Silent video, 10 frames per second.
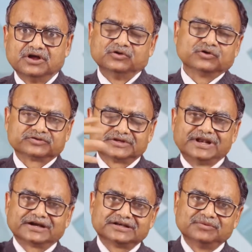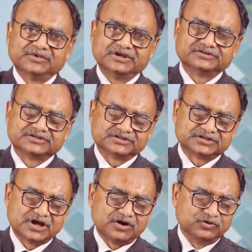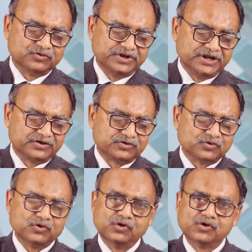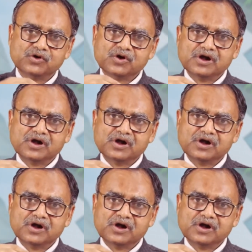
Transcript: your selective decisions, now you need to